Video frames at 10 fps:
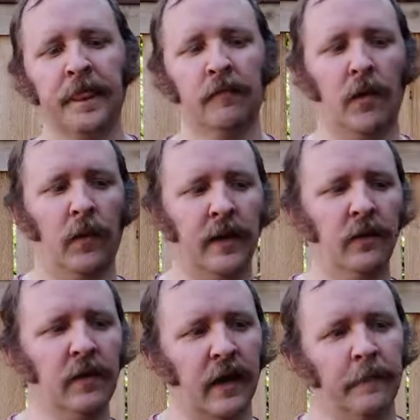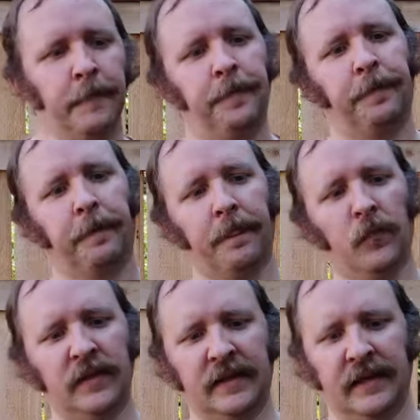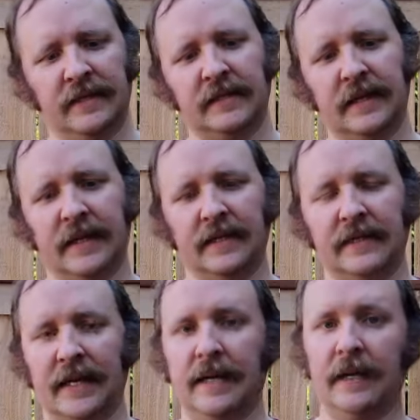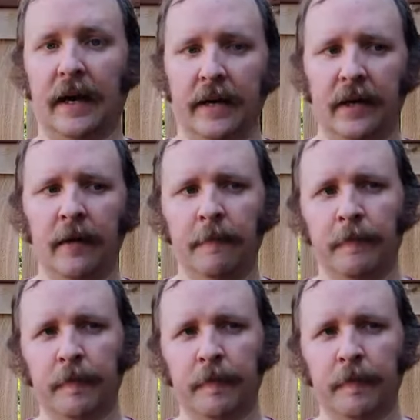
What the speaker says: But what you get with this is a nutty,